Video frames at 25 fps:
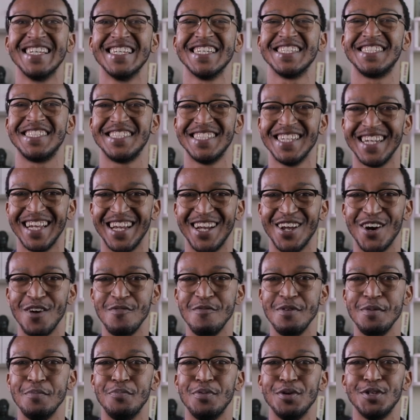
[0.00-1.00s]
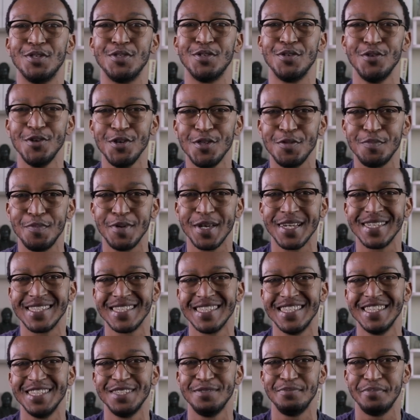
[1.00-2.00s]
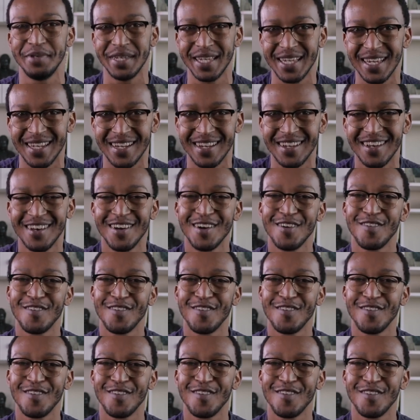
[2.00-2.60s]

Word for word: can just chill at home and put toothpicks in his beard.